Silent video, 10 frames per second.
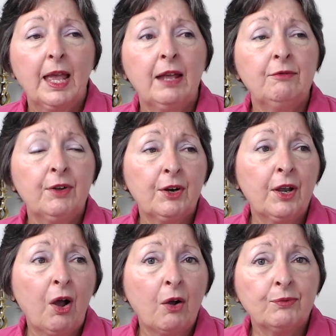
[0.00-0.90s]
And
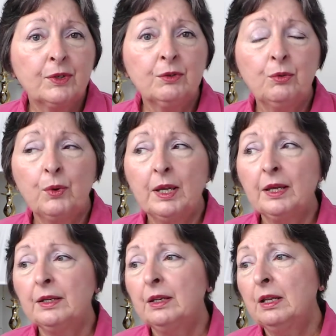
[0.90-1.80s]
very often
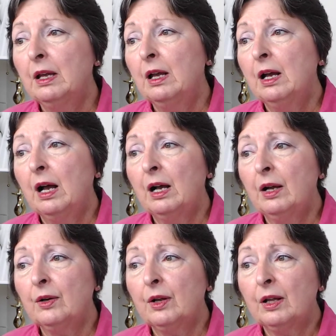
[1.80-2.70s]
when
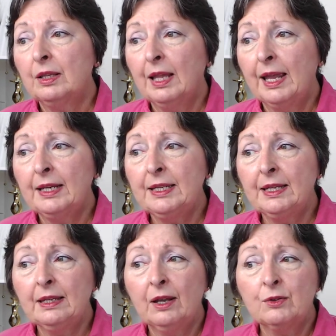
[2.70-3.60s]
a
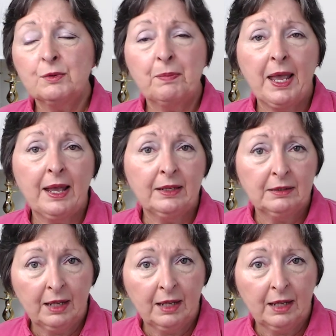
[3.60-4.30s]
landing goes bad,